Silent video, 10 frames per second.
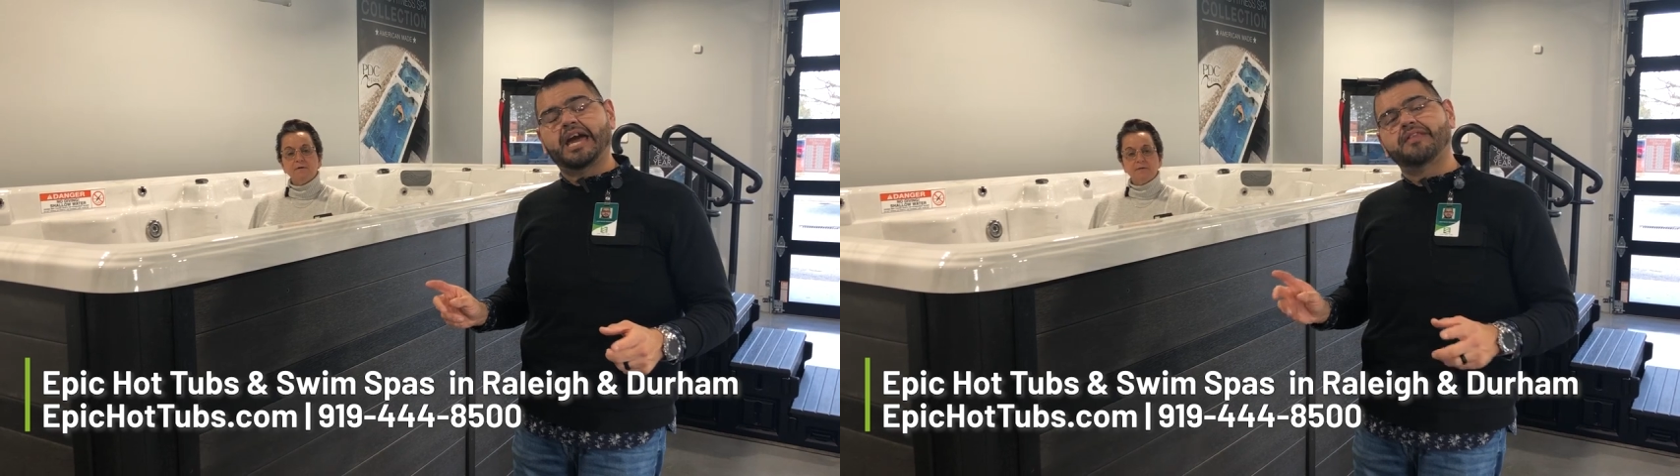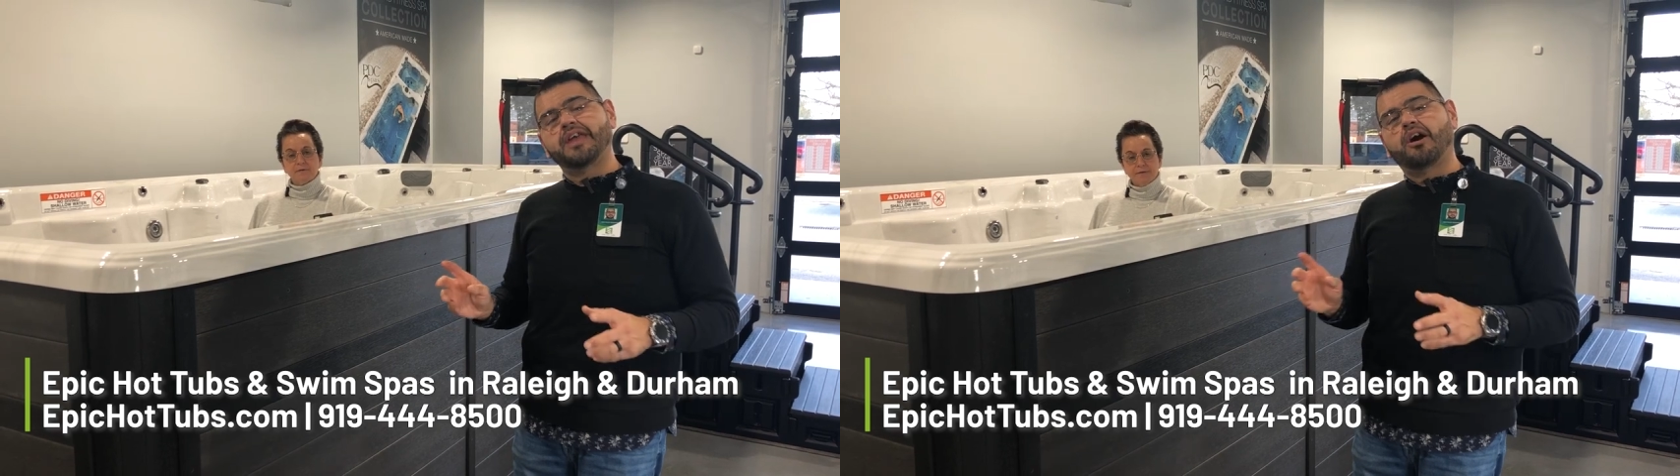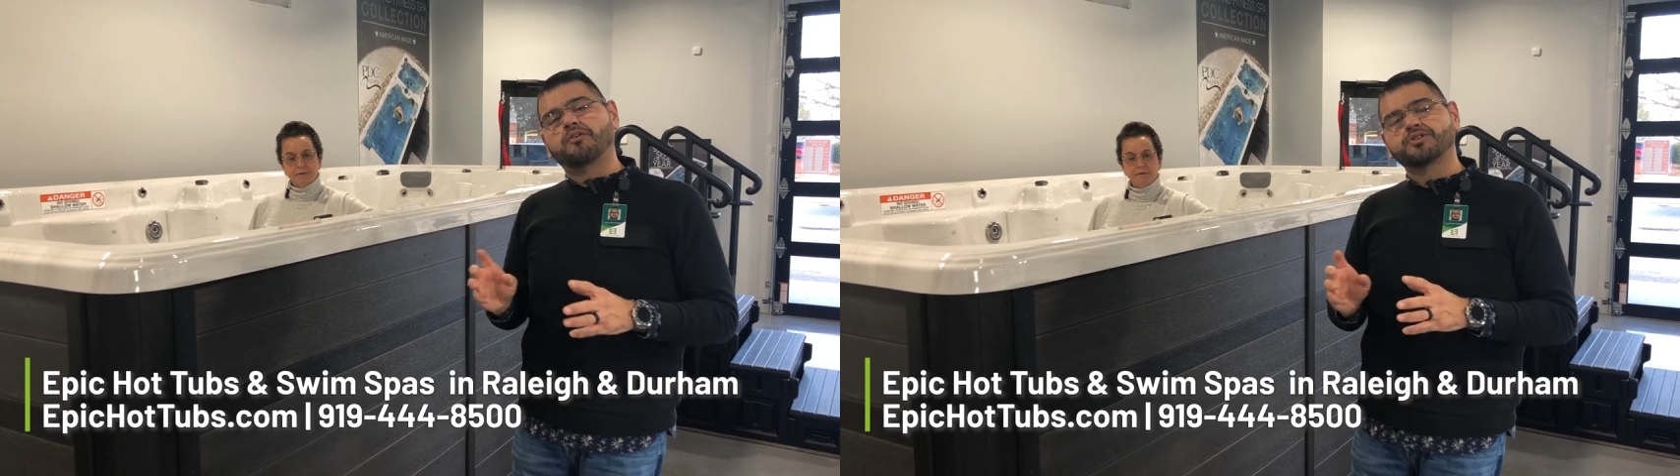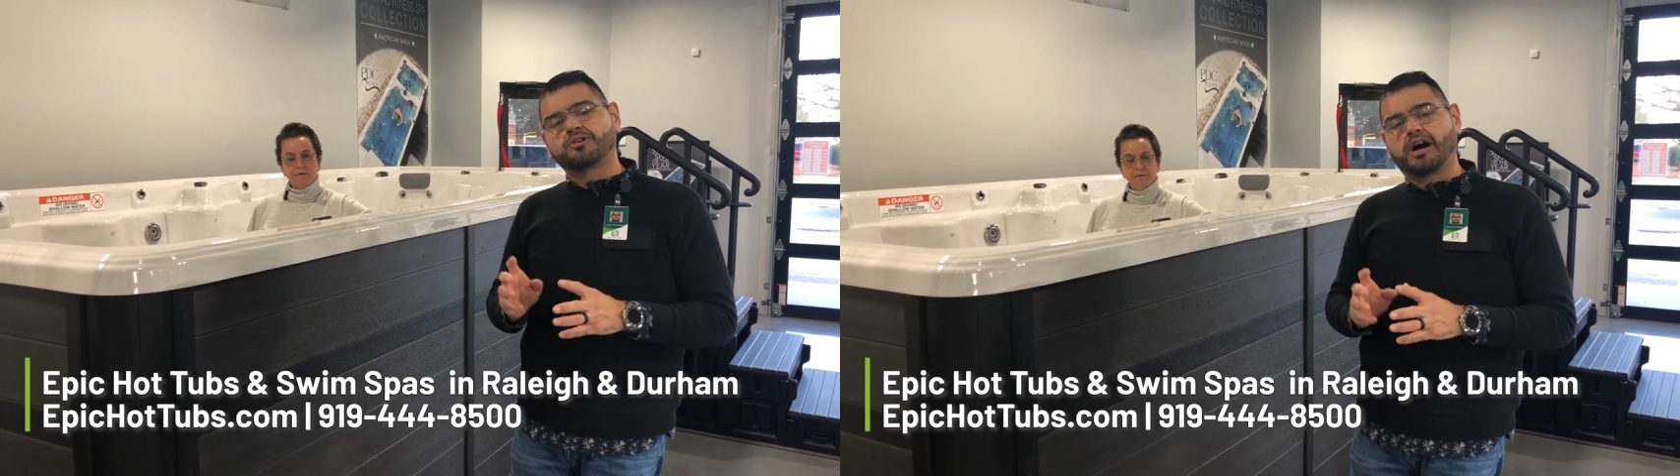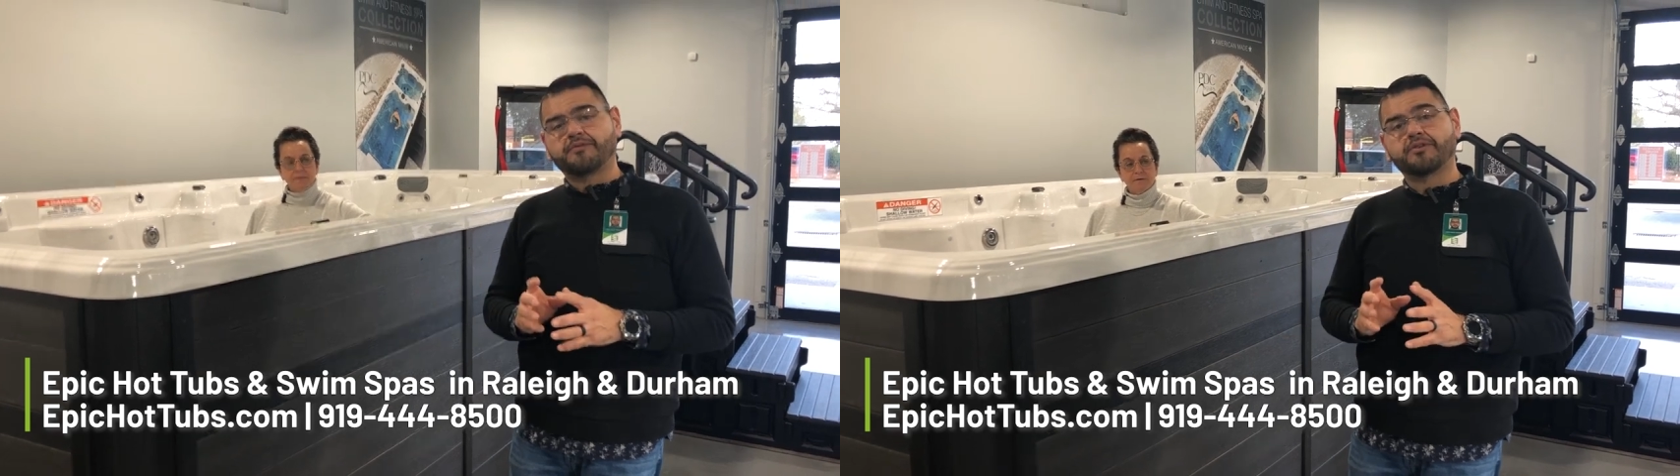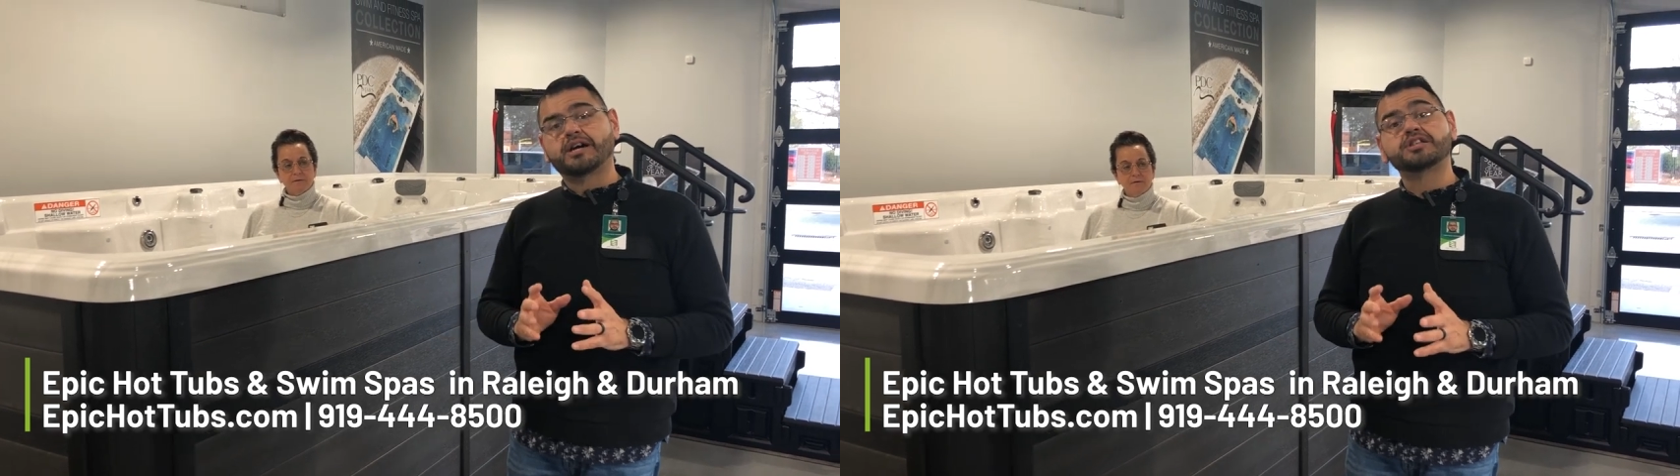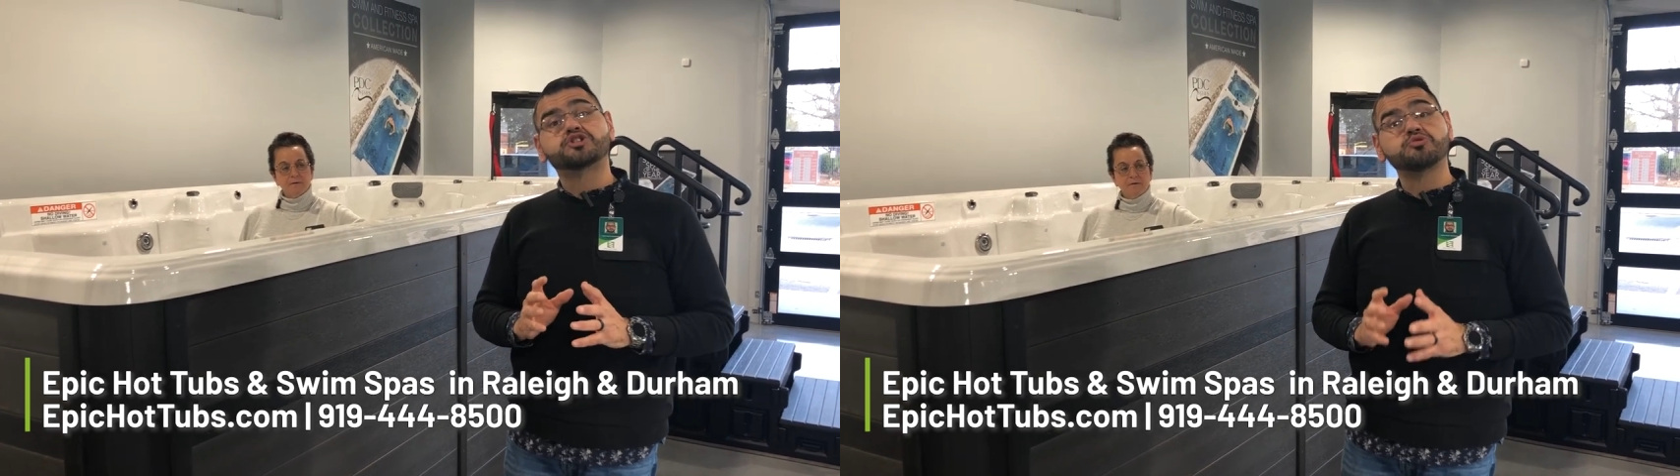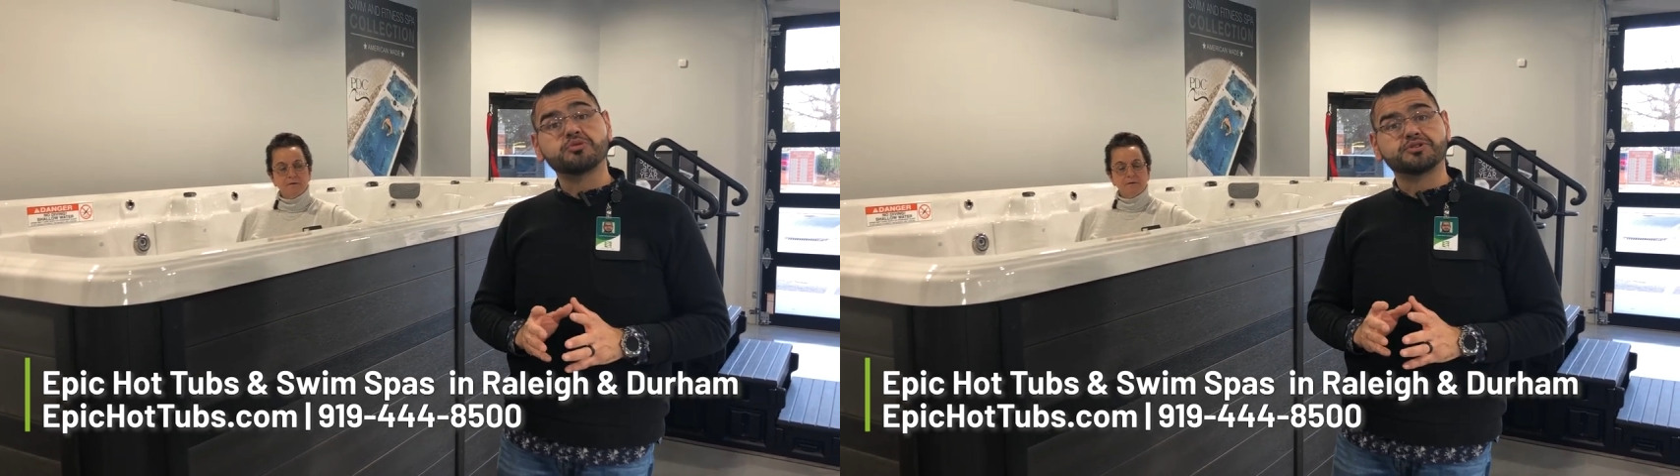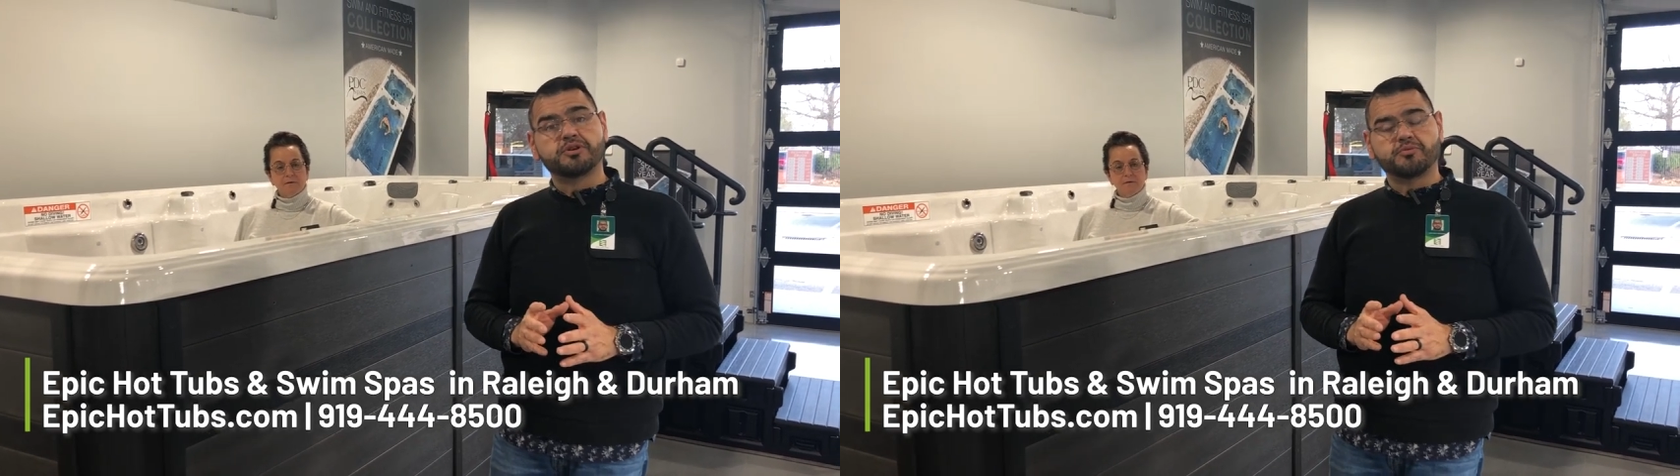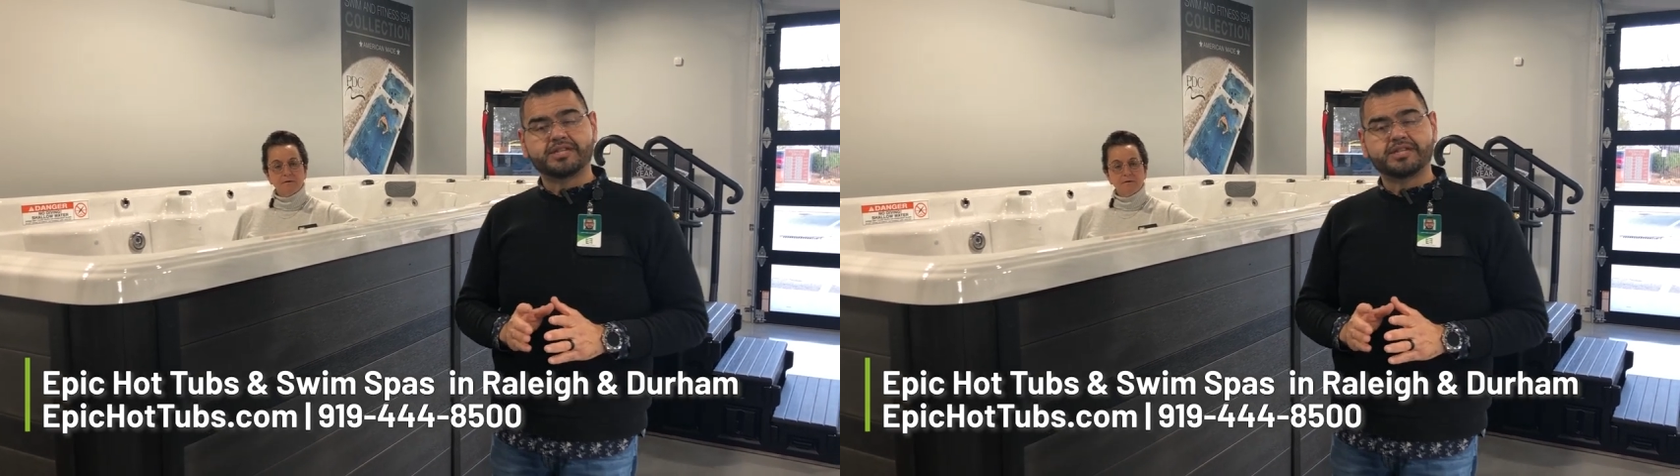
And they also offer a dual zone,